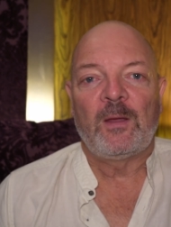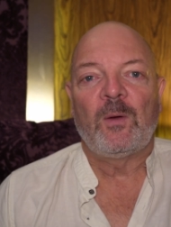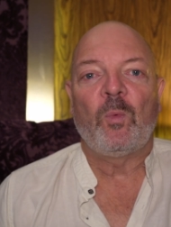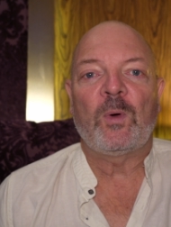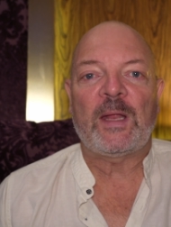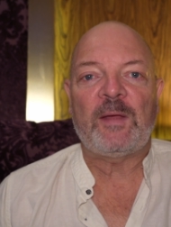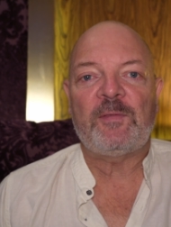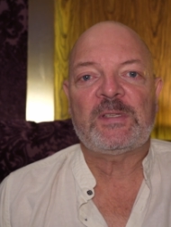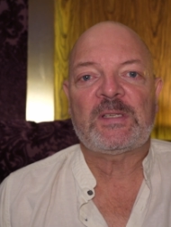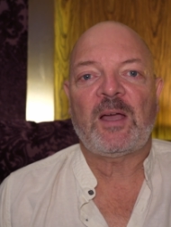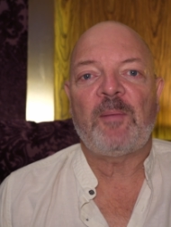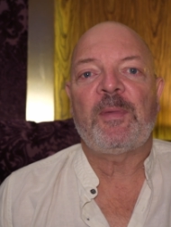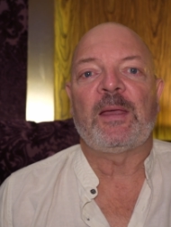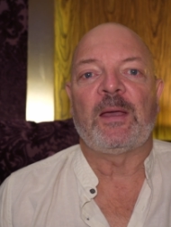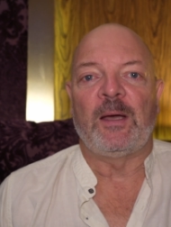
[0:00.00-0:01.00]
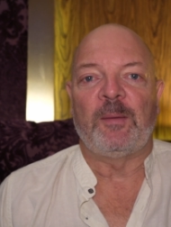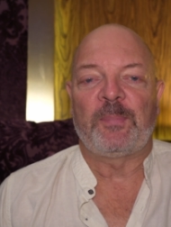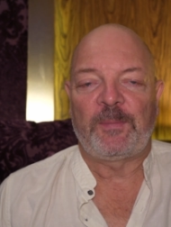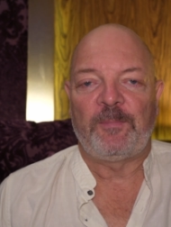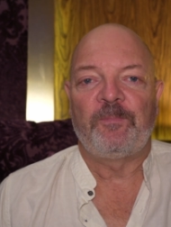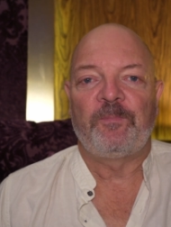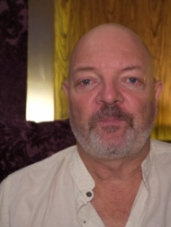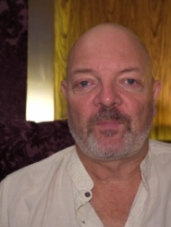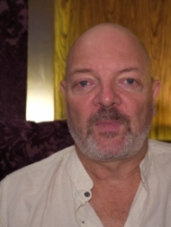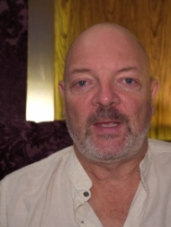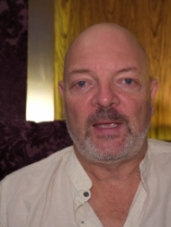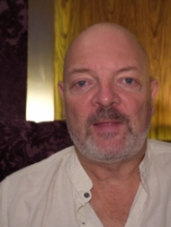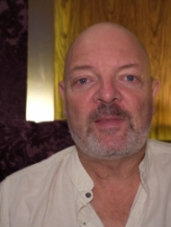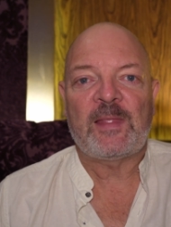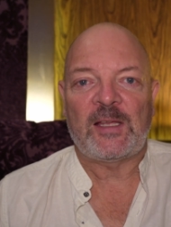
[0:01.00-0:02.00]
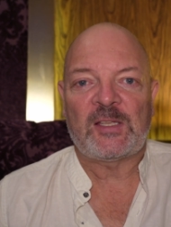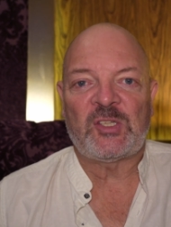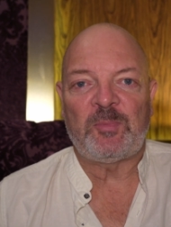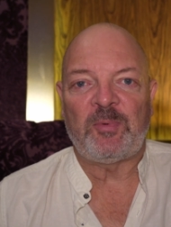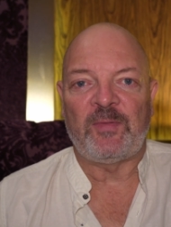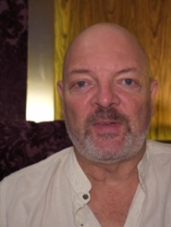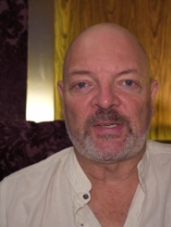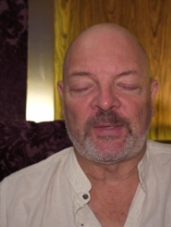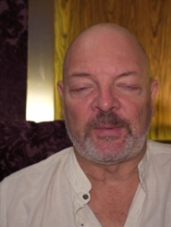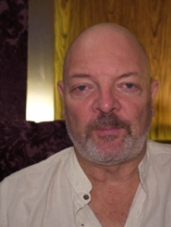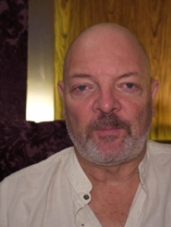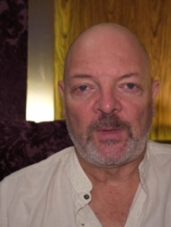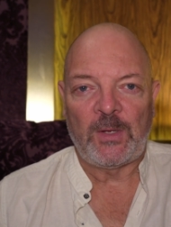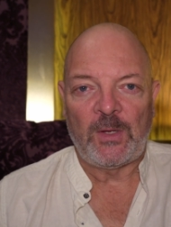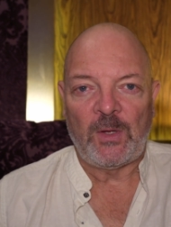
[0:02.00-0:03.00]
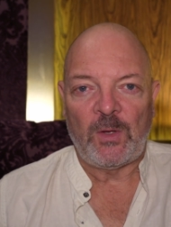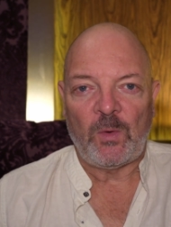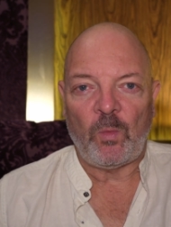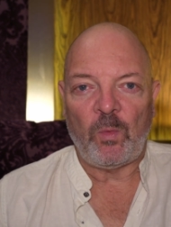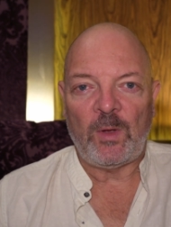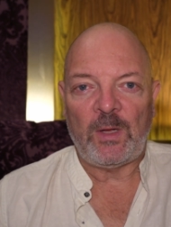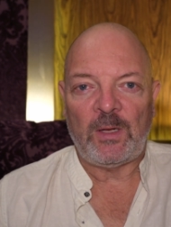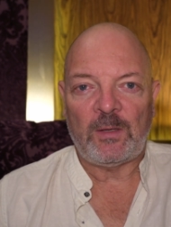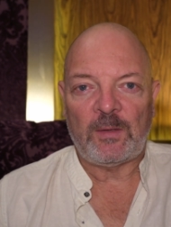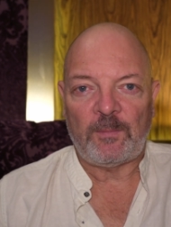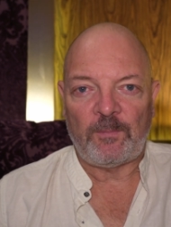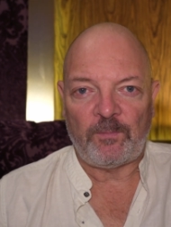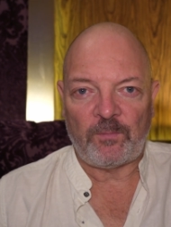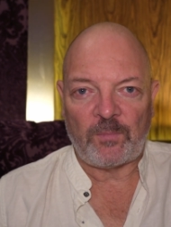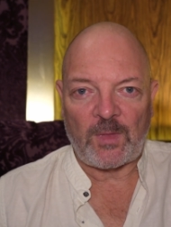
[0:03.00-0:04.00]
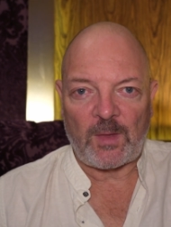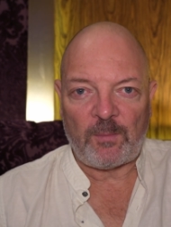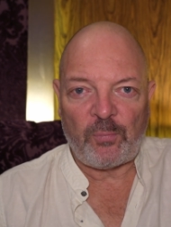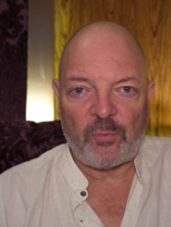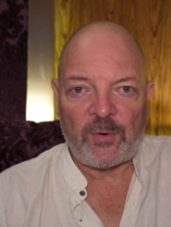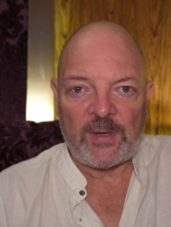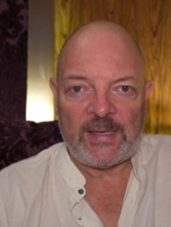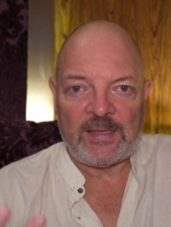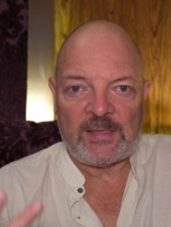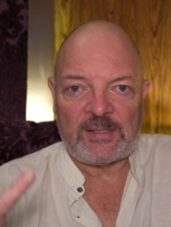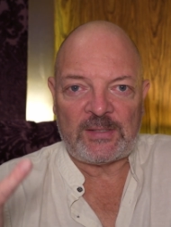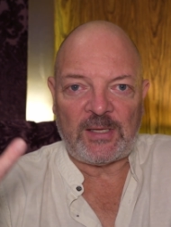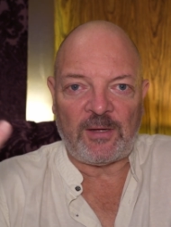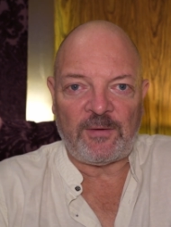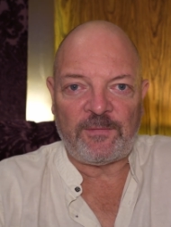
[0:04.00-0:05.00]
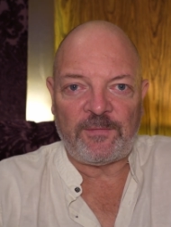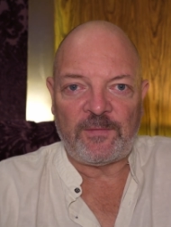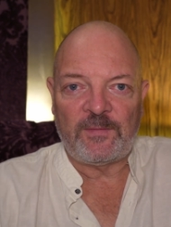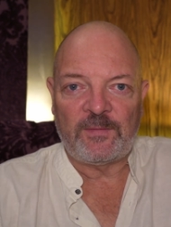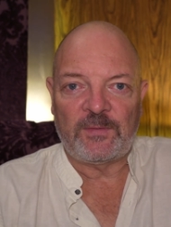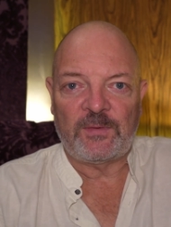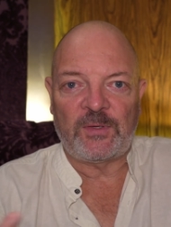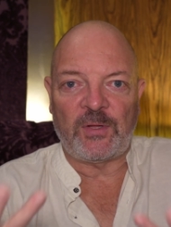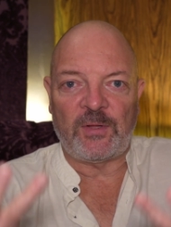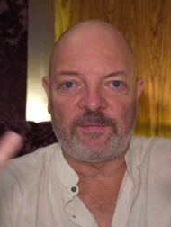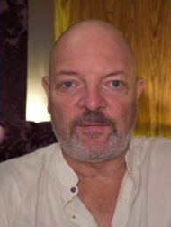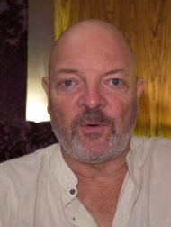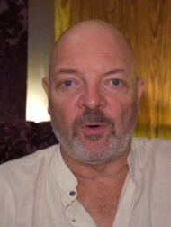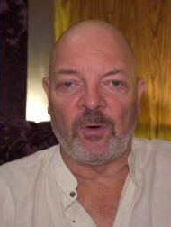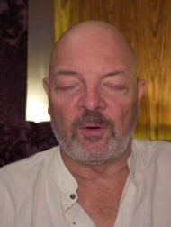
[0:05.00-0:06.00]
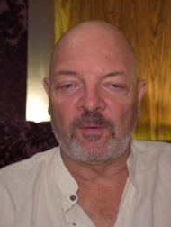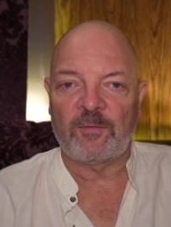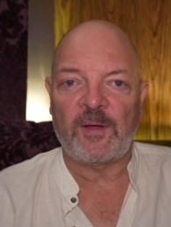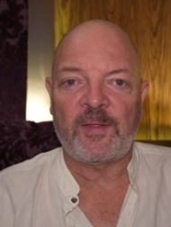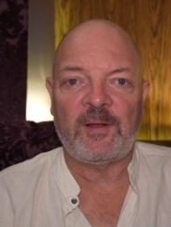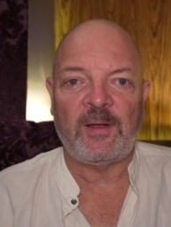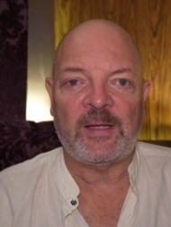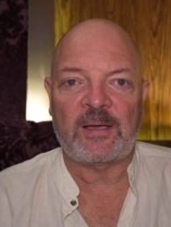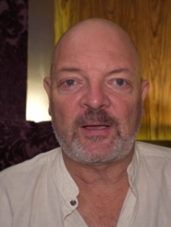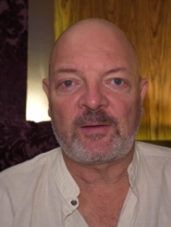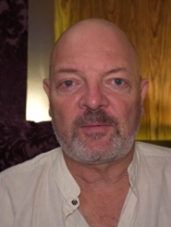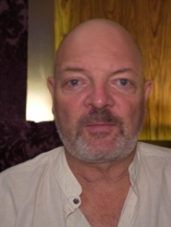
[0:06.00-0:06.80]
Whatever's coming up in that supervision will bring stuff to the fore, rather like